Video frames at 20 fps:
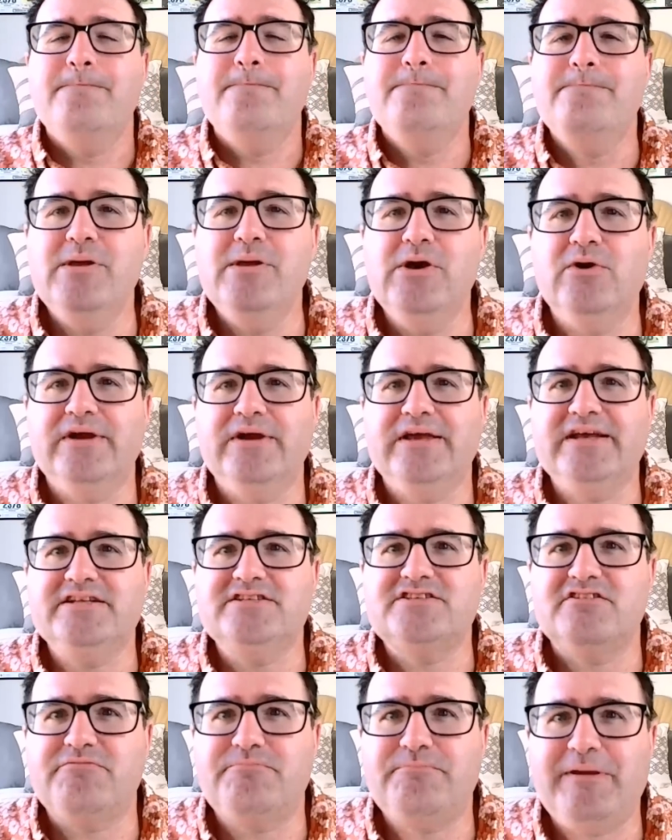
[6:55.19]

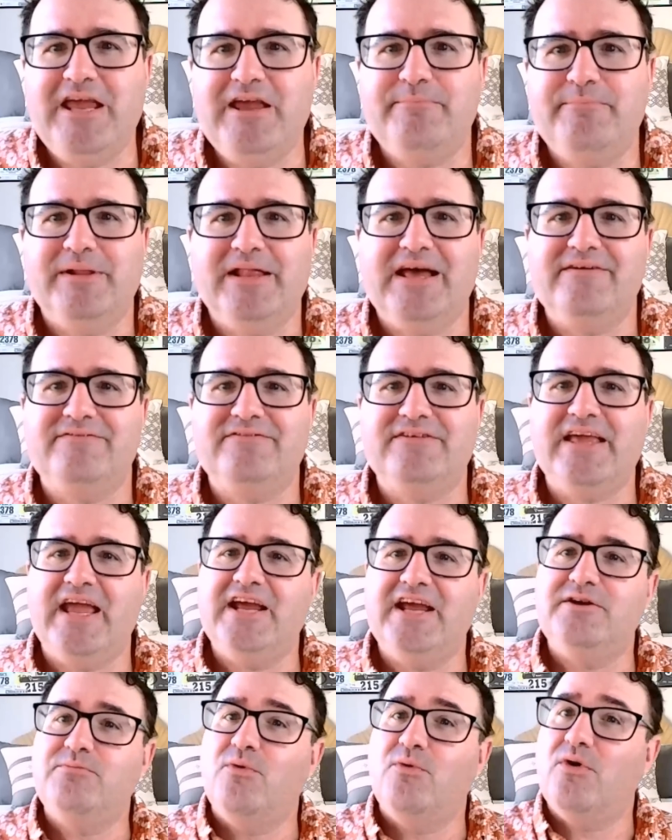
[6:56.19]
Millions of people have
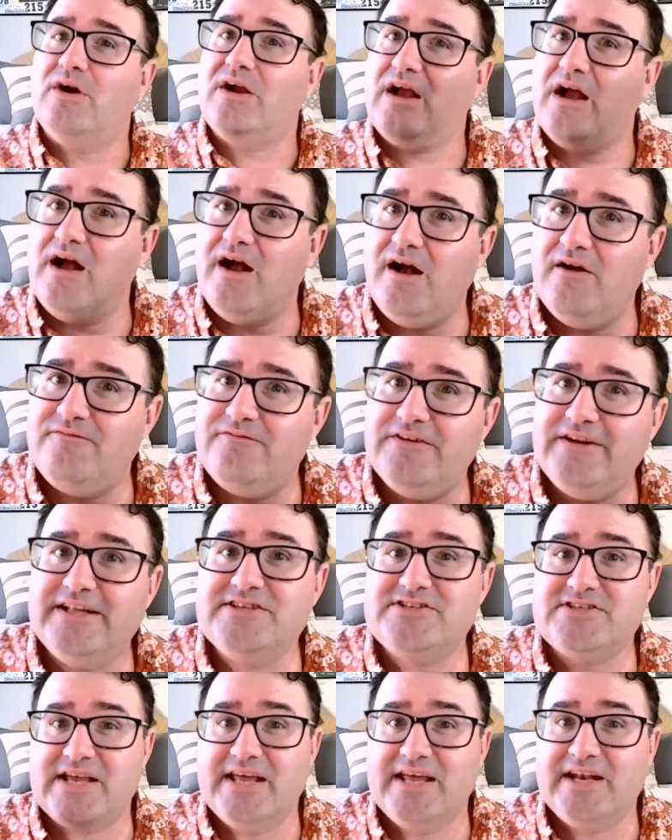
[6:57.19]
gained more
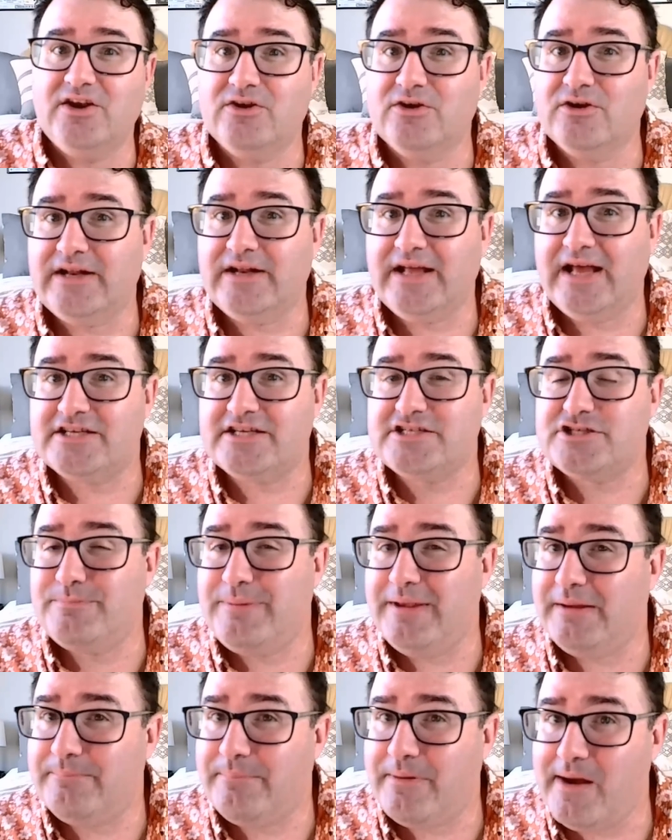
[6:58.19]
confidence and learn how to
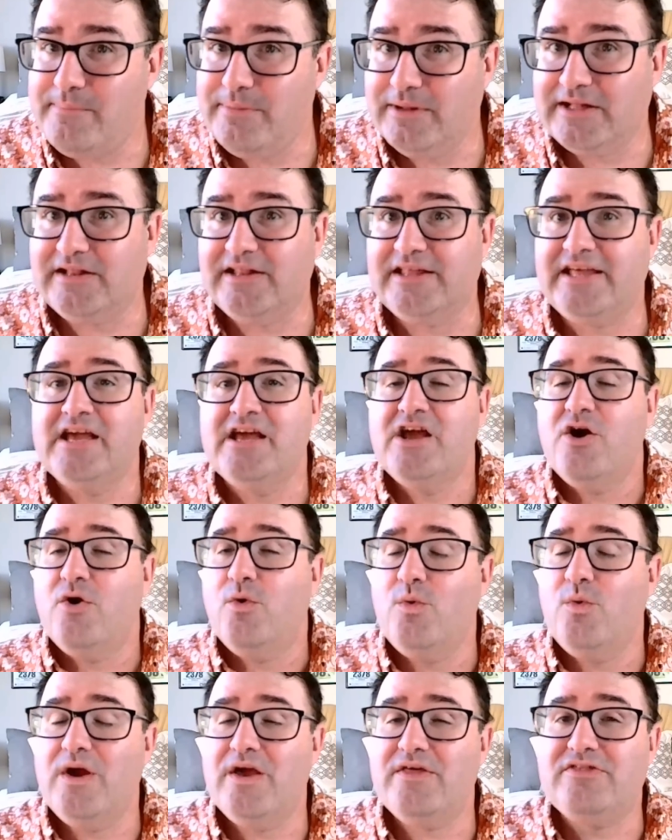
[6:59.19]
speak publicly
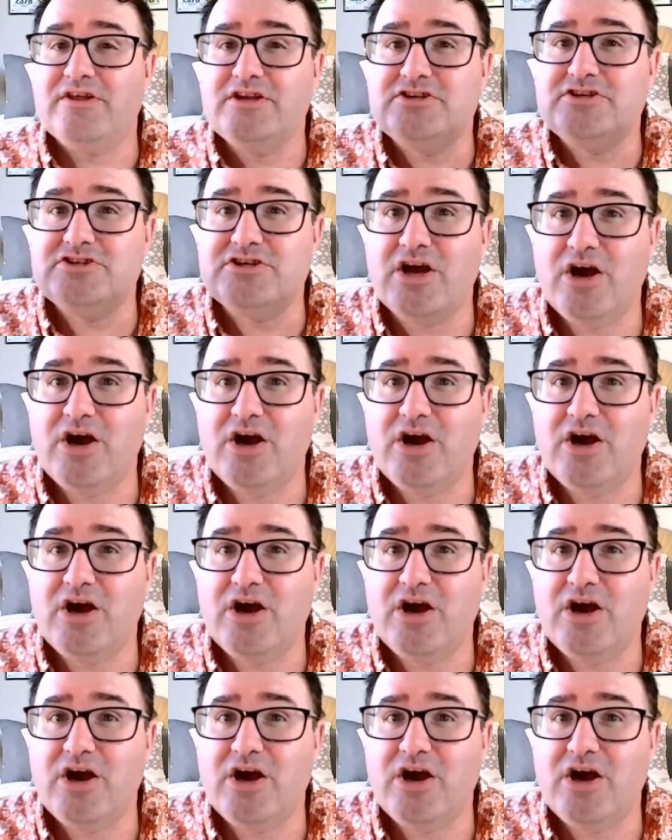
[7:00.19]
with